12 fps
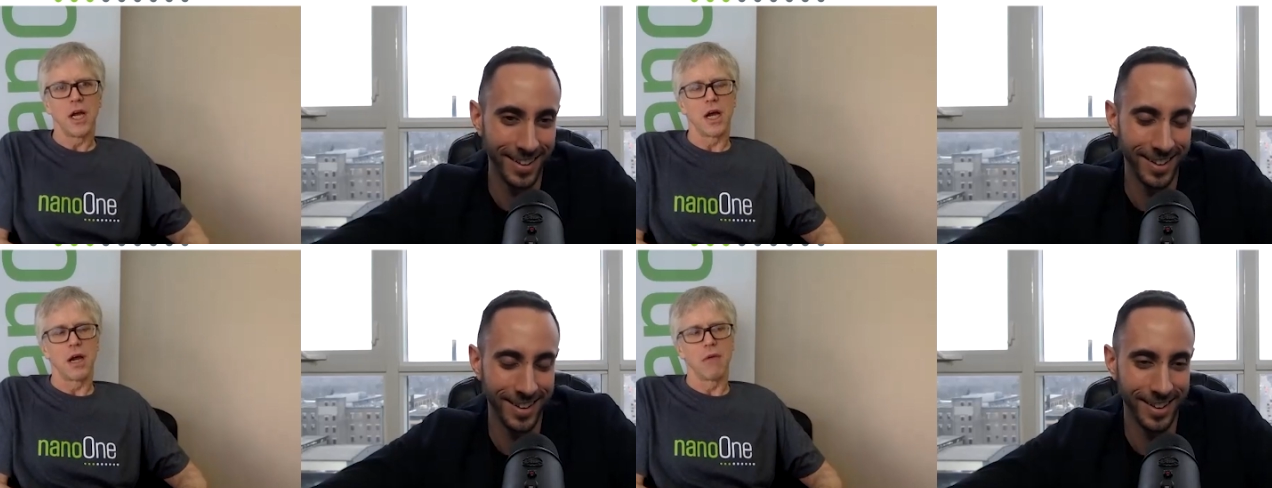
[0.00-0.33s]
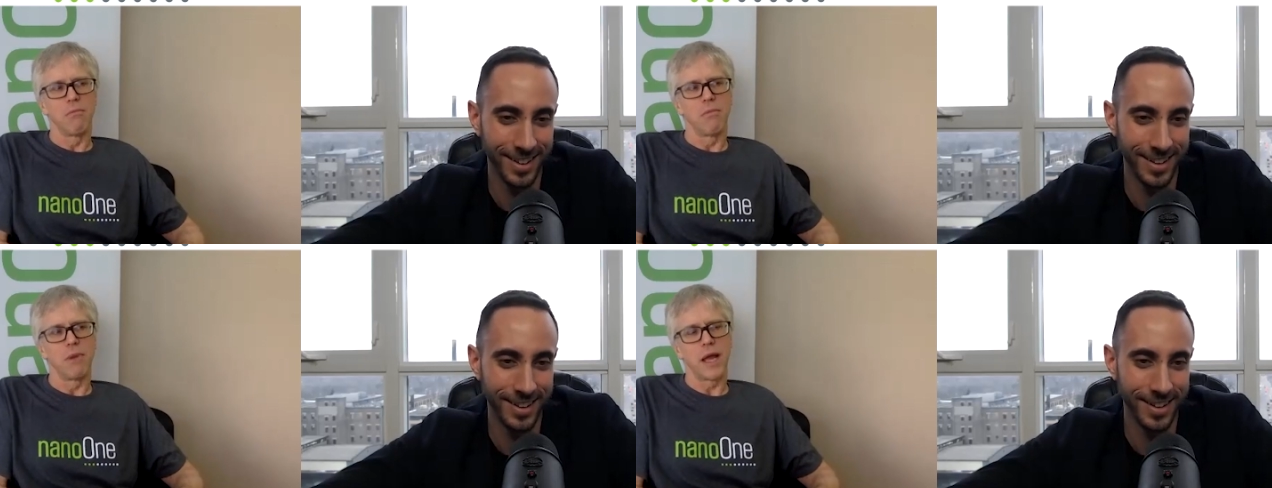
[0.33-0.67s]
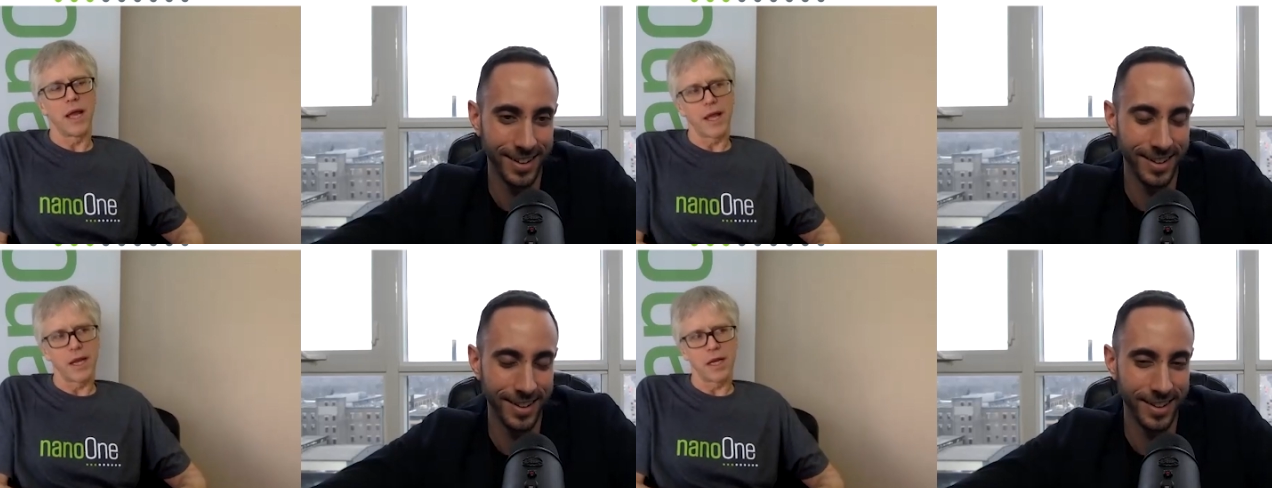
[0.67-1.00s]
Speaker 1: Um,
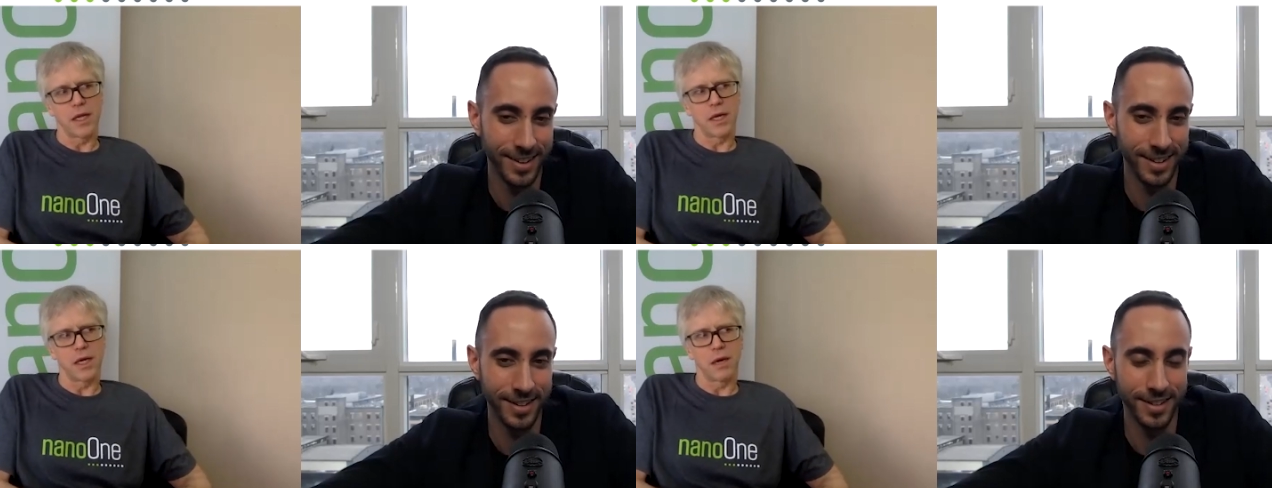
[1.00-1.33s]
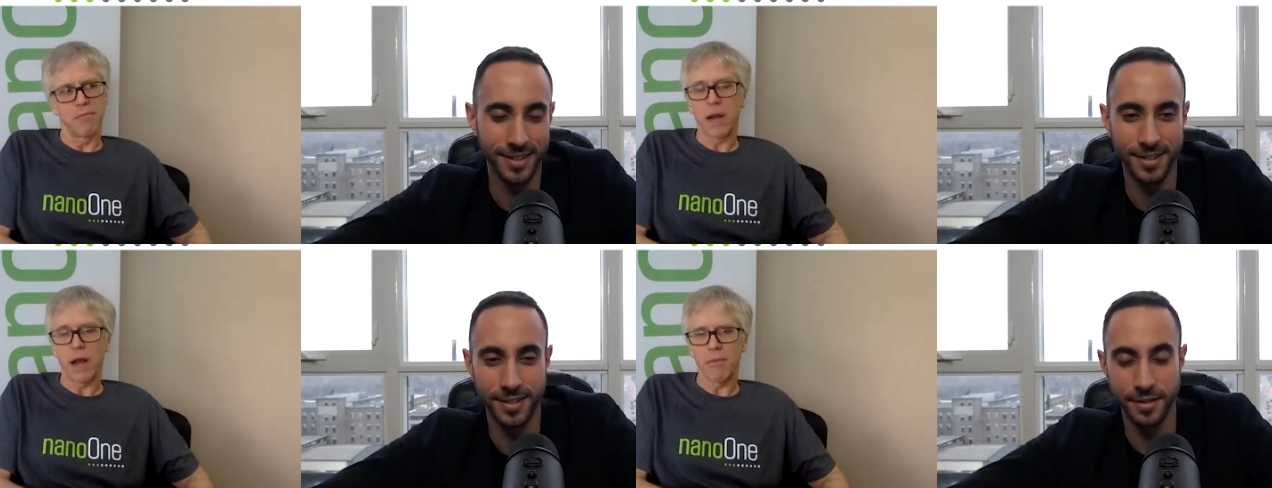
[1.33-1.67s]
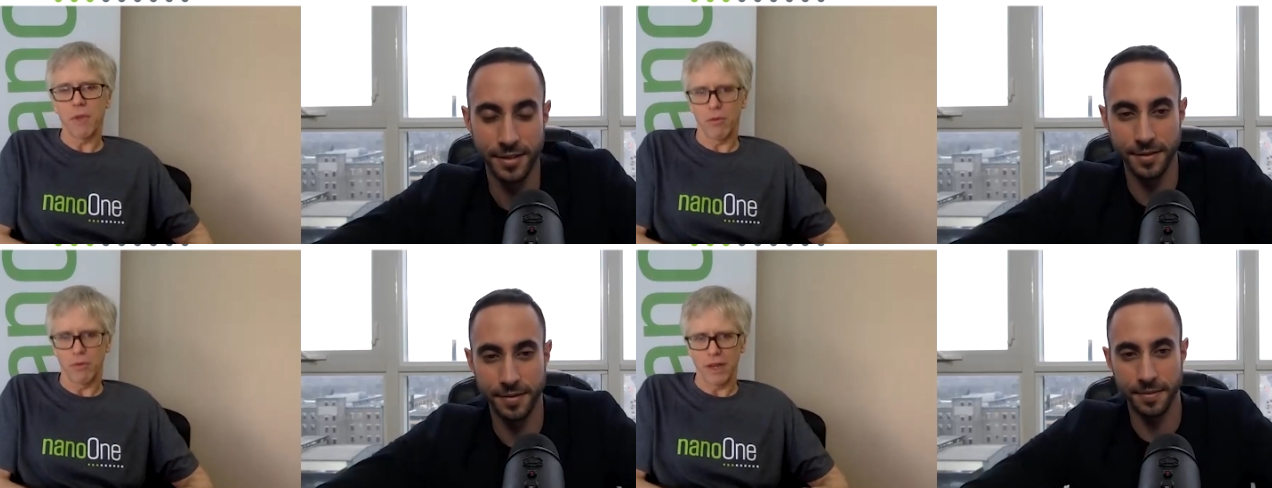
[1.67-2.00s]
and uh, but I'm
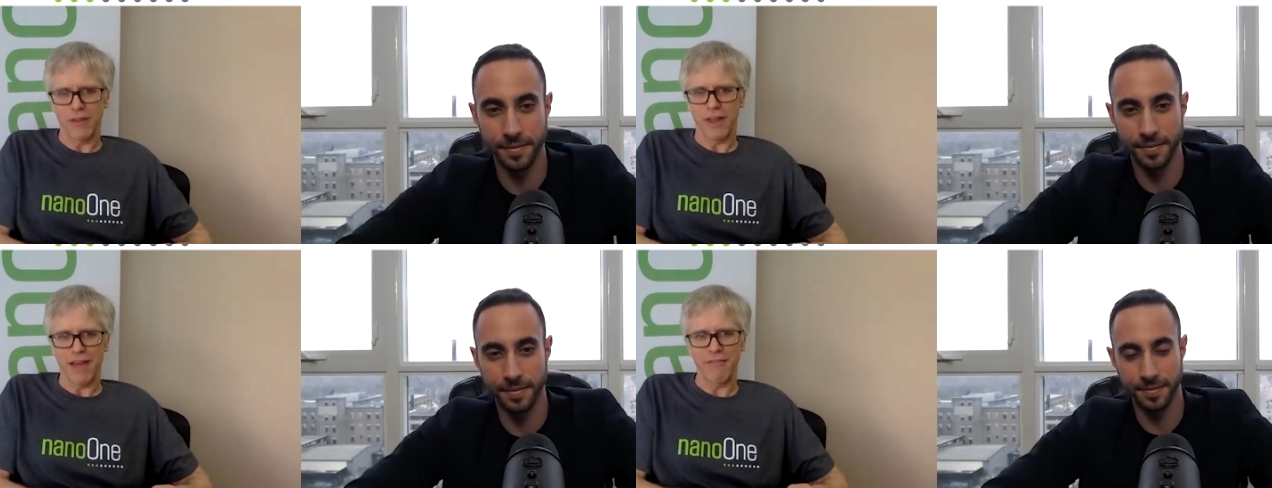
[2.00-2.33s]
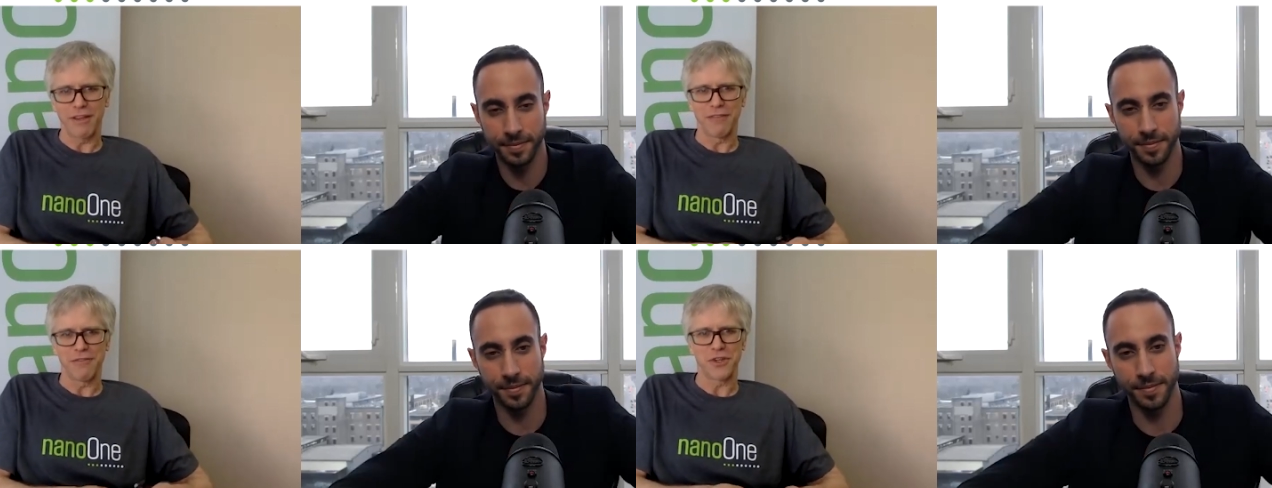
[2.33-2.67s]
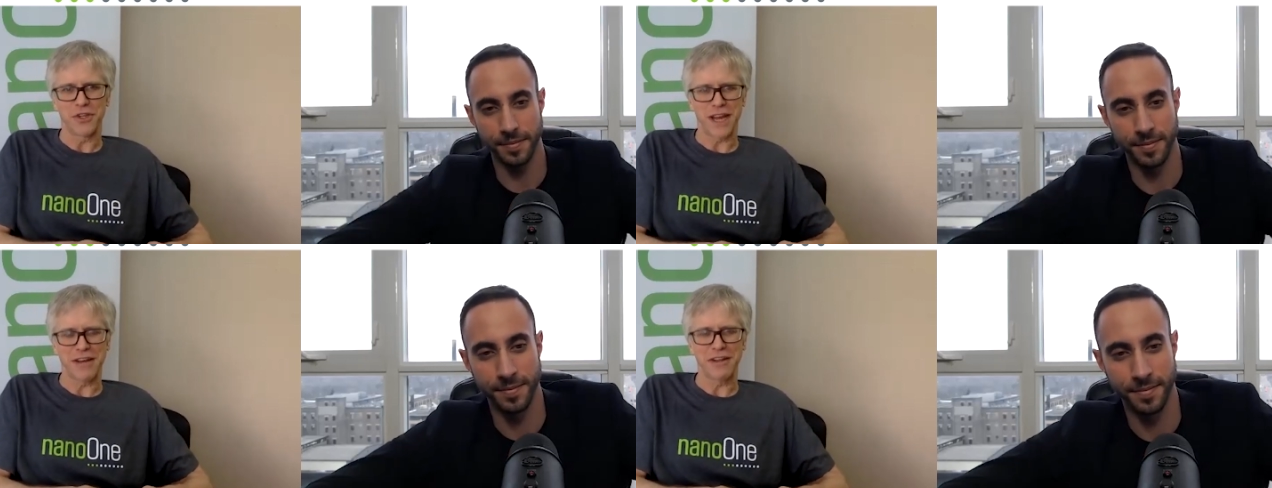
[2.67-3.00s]
not really the heavy lifter
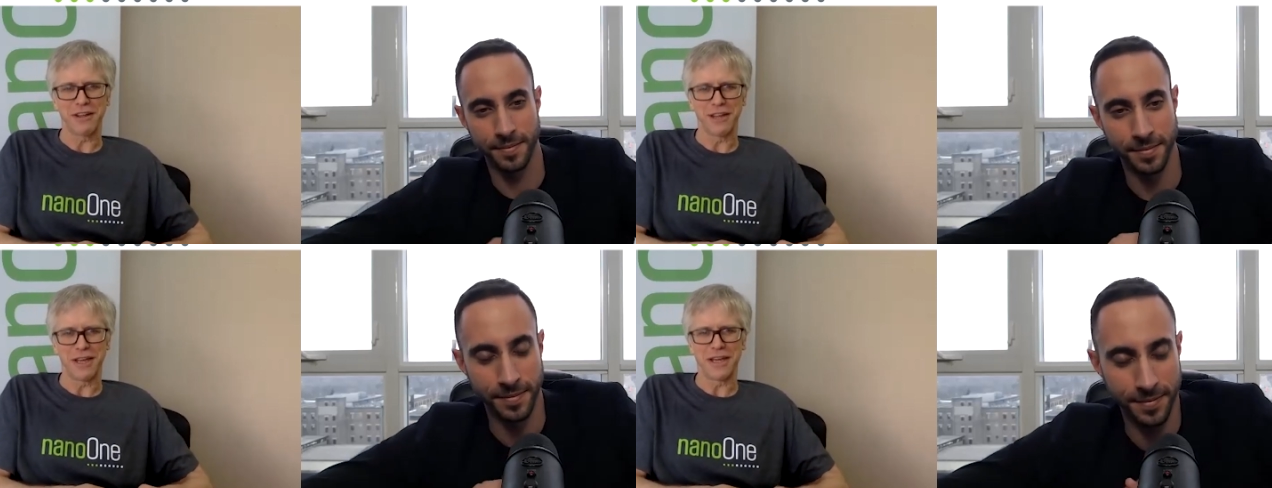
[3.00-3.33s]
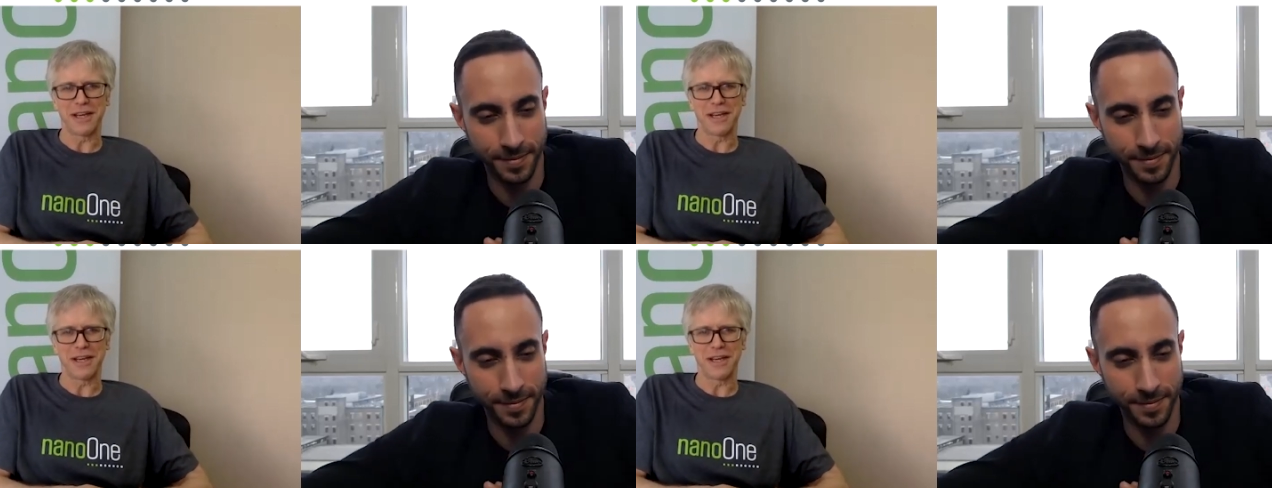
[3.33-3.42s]
technically.